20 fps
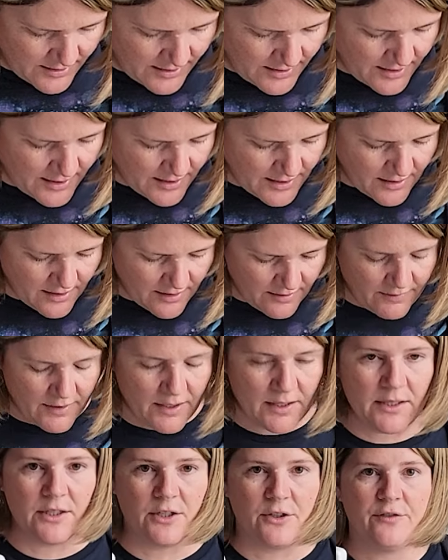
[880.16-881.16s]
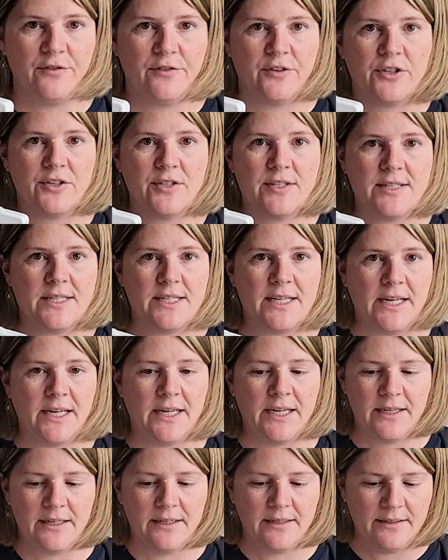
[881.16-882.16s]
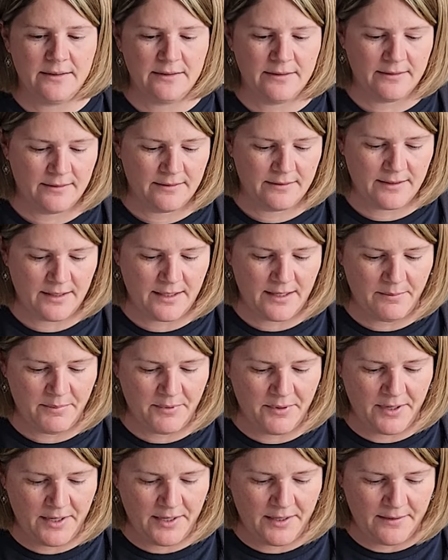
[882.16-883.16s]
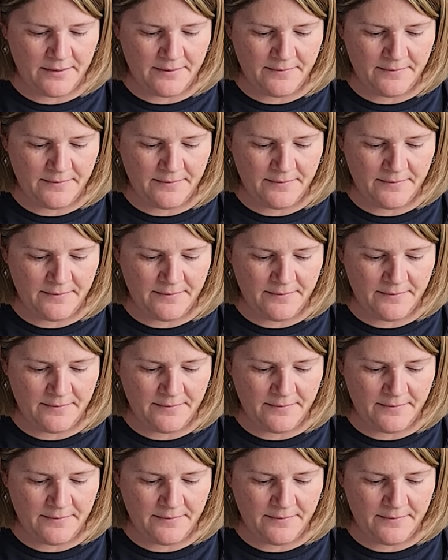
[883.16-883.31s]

have a little first aid that I bring.